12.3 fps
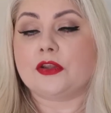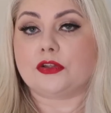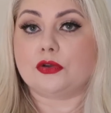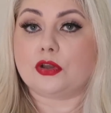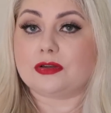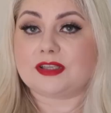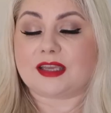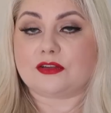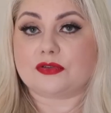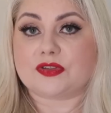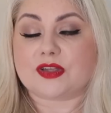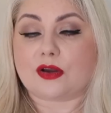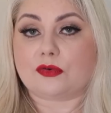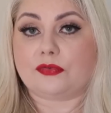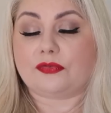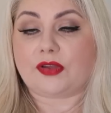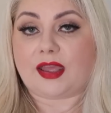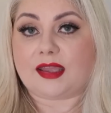you could get
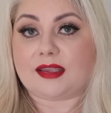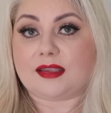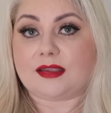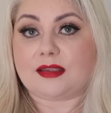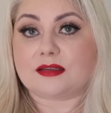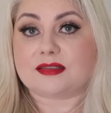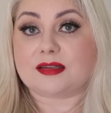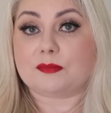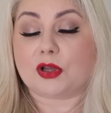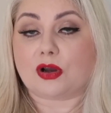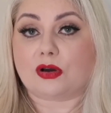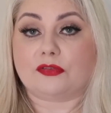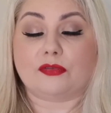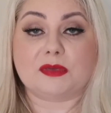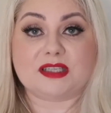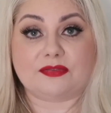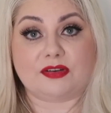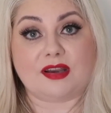yourself a SIM card from a
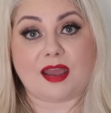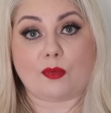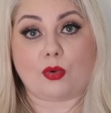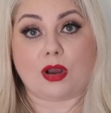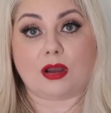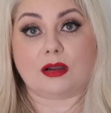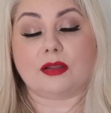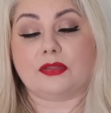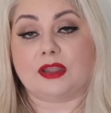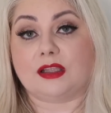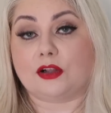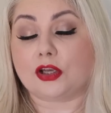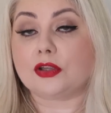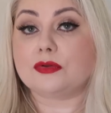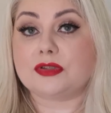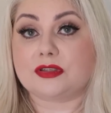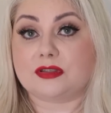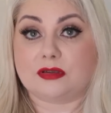different network that
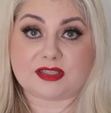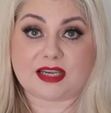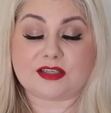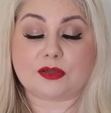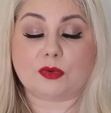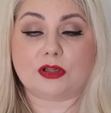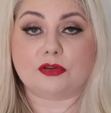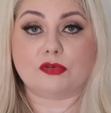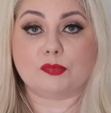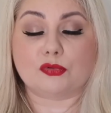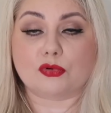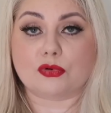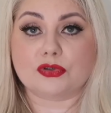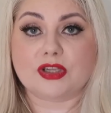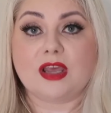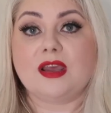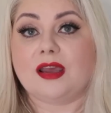includes data while you're abroad